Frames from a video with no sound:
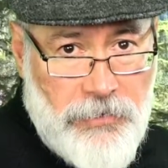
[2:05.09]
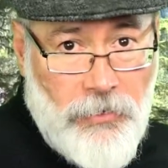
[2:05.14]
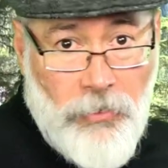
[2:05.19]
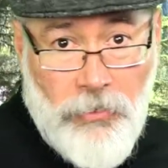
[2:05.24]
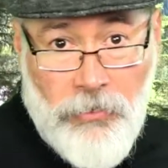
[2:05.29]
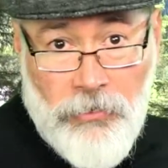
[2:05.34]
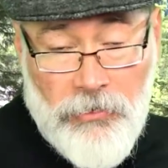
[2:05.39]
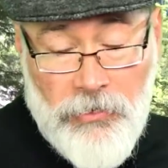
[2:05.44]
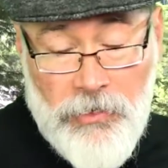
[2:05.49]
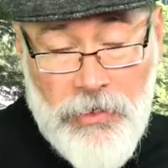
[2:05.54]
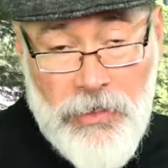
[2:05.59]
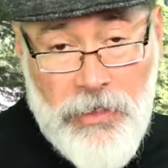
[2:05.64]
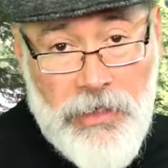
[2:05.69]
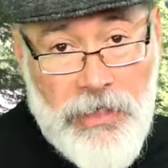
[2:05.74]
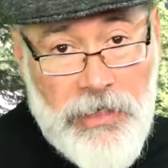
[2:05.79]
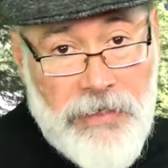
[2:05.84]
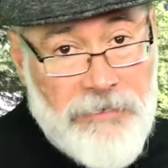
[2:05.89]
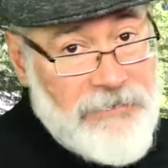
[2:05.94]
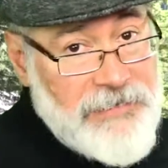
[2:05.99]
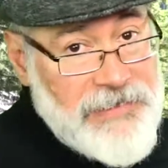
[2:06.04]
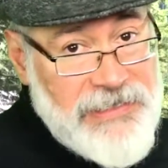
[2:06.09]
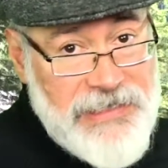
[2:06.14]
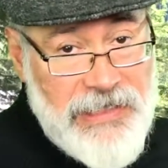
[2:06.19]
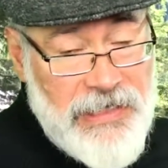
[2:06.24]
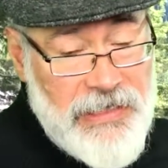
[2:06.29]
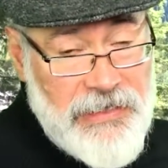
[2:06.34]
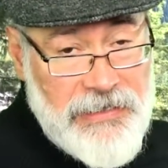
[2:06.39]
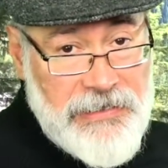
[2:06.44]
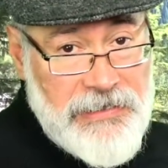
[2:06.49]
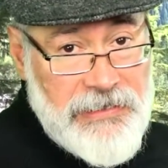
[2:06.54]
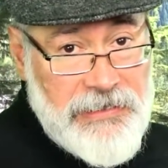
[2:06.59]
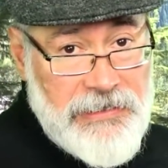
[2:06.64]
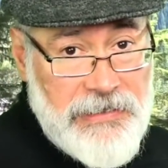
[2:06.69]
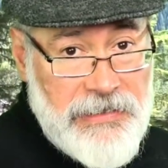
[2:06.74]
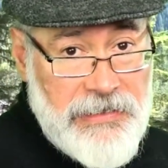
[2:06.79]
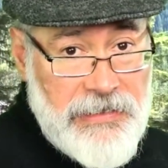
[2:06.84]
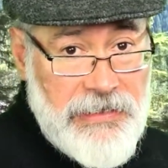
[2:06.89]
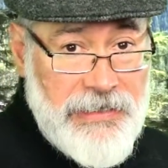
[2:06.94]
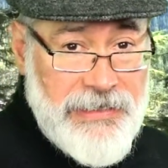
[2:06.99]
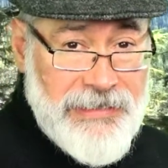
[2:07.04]
Or if dIdt
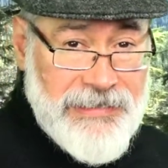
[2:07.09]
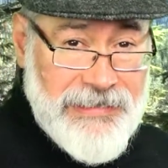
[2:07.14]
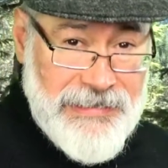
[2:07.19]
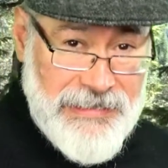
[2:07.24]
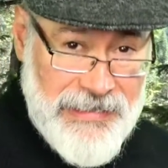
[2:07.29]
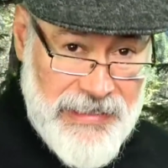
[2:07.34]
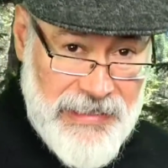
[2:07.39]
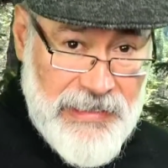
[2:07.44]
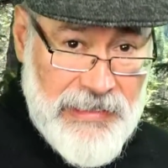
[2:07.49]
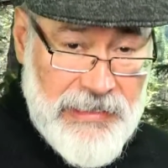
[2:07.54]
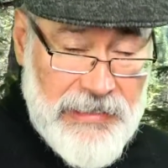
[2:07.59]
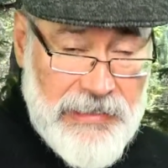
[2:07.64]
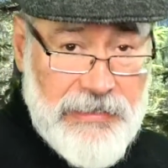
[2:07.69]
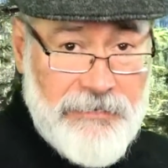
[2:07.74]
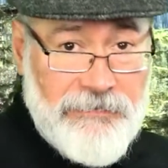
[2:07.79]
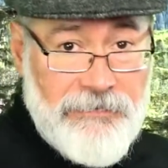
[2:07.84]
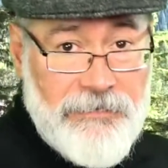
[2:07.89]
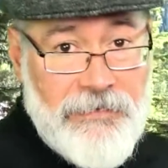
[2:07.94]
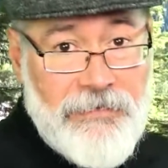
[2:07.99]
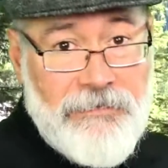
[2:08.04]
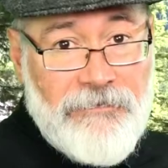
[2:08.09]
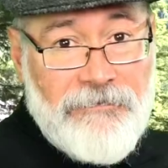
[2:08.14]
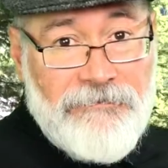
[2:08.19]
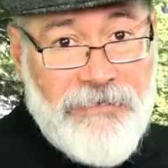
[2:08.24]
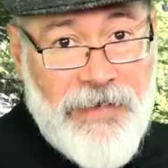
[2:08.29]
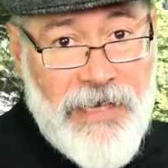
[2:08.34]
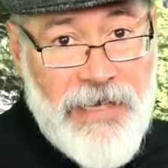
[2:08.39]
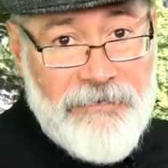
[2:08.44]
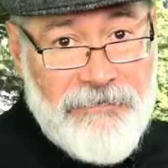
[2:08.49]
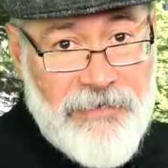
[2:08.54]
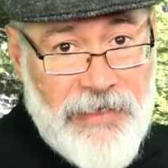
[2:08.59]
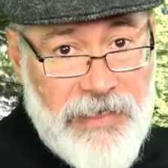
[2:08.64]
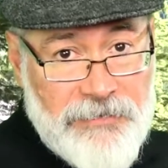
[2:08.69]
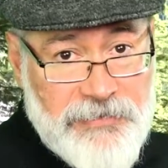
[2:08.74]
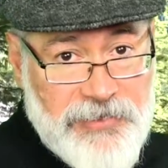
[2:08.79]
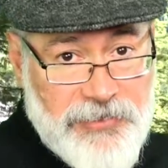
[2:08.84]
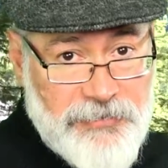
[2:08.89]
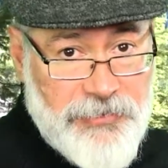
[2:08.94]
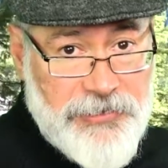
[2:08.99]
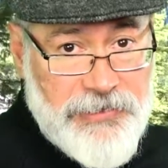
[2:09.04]
is negative 5
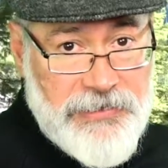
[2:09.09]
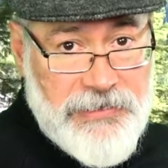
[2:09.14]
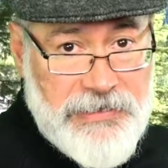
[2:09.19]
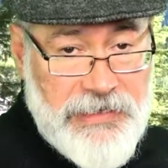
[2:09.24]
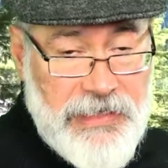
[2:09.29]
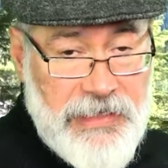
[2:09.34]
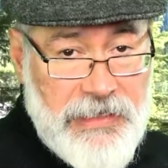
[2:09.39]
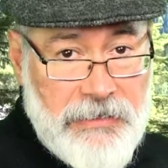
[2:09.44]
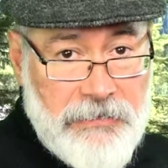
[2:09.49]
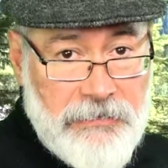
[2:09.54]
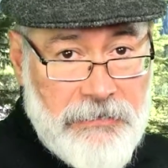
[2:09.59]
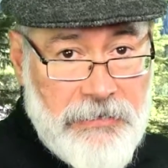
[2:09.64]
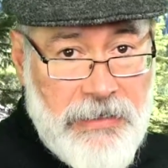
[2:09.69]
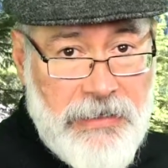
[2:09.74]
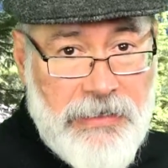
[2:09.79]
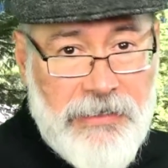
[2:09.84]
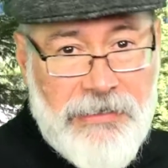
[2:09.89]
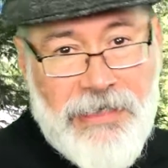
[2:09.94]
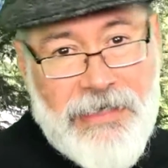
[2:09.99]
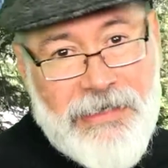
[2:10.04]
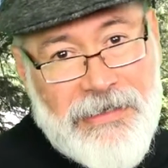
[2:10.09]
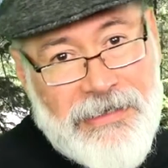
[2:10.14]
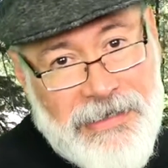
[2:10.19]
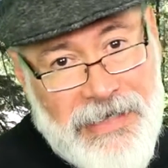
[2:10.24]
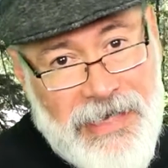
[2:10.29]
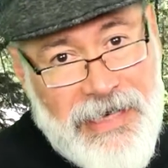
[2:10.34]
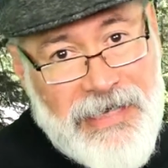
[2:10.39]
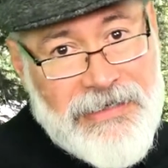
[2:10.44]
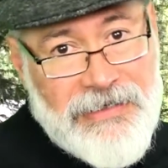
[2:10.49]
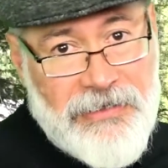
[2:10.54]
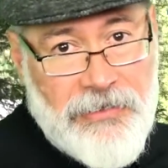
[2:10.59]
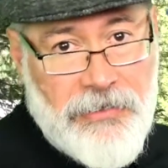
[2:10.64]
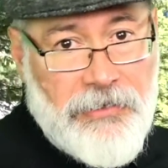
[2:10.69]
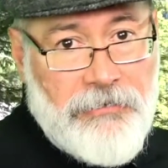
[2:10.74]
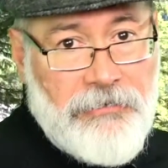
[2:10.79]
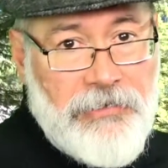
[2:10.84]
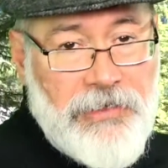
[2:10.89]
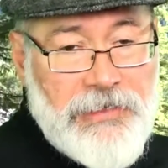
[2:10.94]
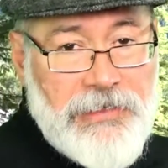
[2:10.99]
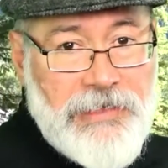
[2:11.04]
amps per second, then that
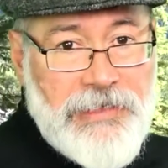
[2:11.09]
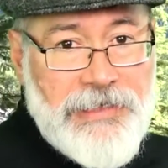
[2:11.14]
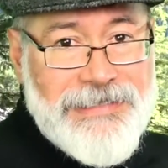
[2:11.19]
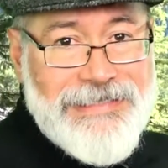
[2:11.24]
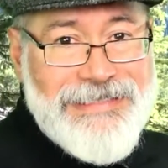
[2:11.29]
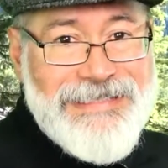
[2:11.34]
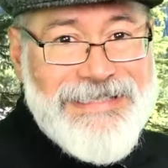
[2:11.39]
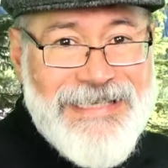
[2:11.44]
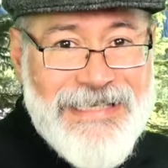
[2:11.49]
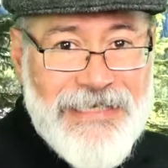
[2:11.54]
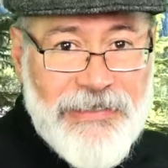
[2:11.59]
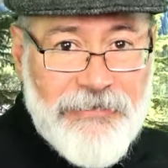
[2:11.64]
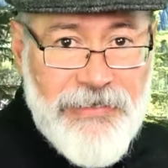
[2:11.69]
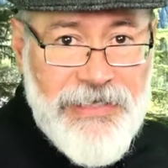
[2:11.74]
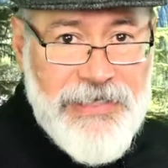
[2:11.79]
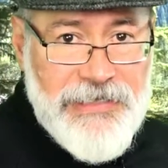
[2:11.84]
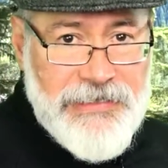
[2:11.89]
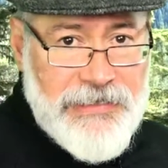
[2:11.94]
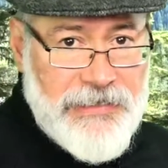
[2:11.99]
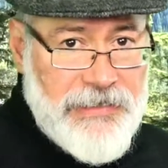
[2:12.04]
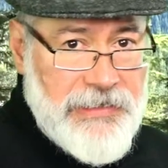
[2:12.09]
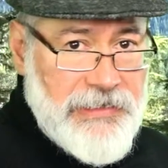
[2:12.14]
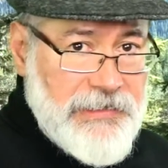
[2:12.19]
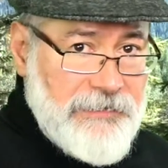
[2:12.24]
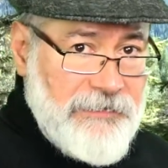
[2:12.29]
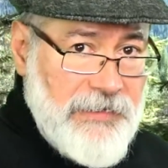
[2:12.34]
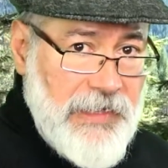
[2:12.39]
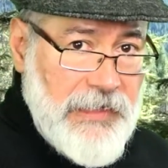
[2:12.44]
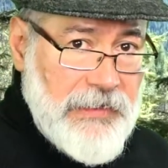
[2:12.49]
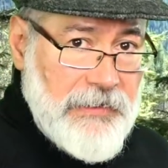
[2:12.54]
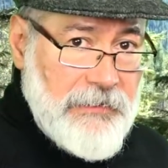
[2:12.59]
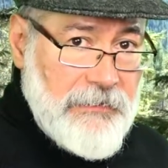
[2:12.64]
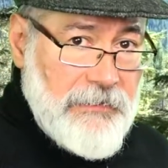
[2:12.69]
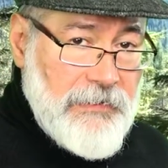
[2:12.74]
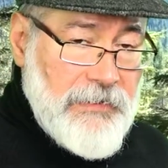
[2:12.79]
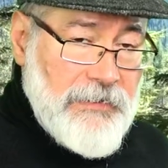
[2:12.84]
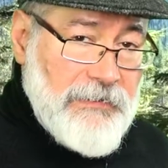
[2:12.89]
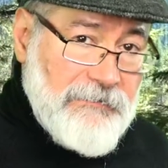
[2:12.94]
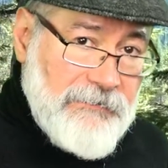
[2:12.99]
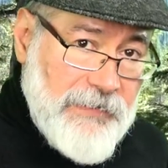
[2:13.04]
current is decreasing its value
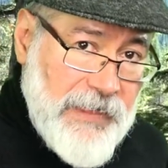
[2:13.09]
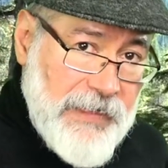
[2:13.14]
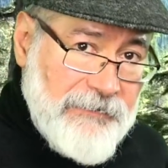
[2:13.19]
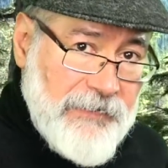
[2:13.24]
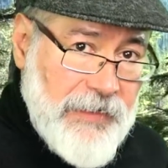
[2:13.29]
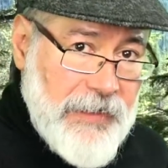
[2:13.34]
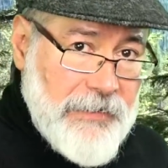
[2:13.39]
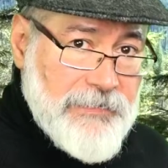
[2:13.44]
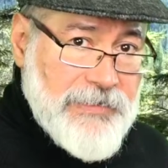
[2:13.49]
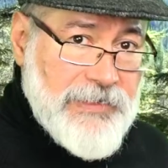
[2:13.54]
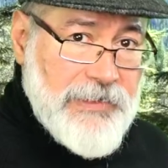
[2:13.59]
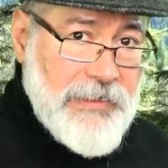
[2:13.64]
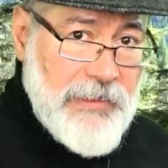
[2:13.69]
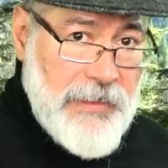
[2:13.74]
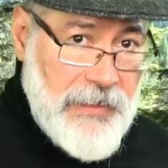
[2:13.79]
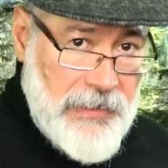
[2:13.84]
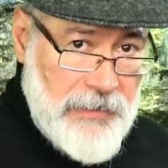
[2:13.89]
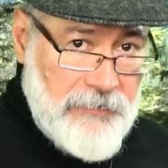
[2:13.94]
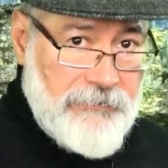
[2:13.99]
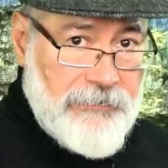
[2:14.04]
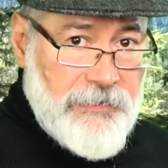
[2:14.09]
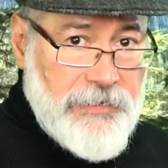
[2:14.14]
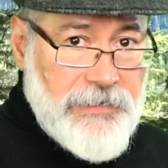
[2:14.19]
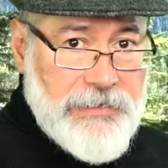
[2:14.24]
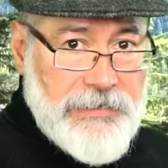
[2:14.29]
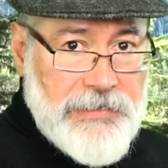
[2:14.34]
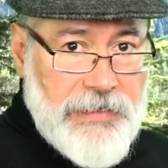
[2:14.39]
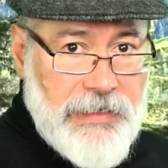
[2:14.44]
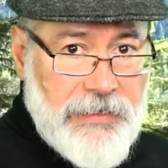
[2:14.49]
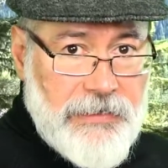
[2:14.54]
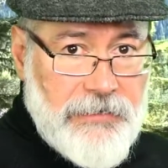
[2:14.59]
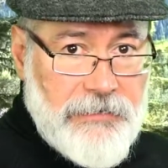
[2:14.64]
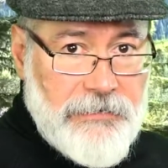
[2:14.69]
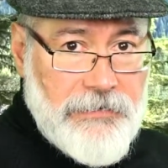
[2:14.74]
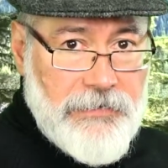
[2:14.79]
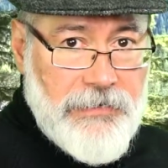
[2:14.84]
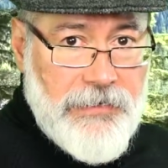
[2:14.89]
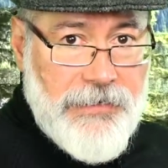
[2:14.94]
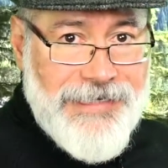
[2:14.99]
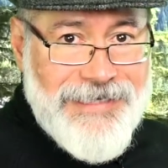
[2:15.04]
5 amps every second.
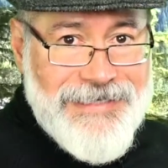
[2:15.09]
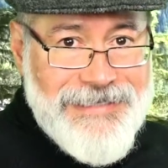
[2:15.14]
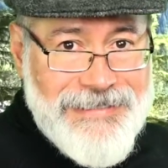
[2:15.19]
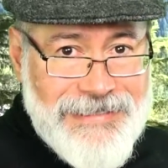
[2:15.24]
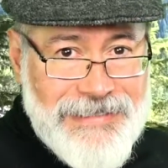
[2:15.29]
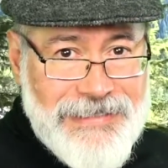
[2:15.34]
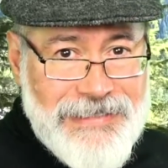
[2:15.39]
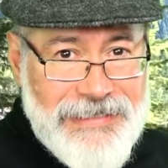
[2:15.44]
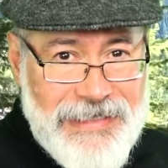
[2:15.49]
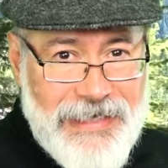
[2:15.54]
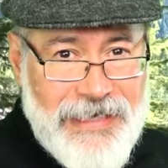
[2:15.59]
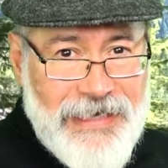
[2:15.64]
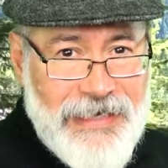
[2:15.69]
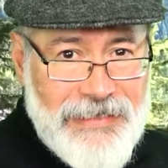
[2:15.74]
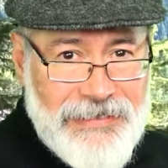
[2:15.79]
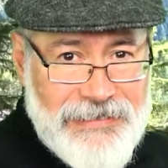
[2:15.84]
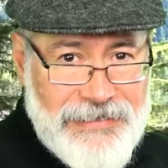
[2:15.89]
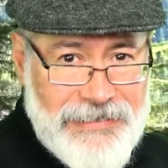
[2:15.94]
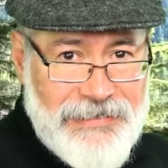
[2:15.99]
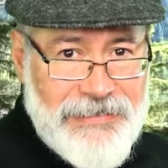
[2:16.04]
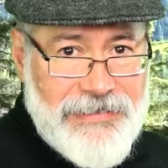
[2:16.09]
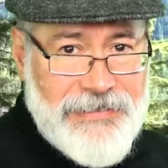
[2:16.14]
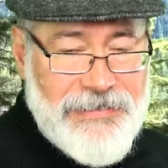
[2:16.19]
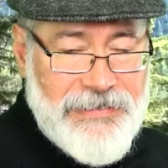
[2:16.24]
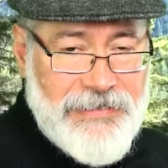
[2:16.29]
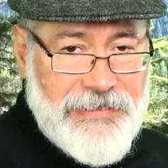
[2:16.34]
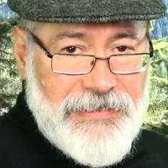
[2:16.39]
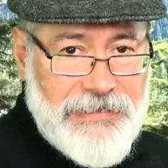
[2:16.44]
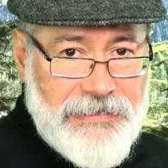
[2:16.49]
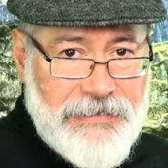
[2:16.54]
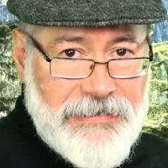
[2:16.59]
dIdt.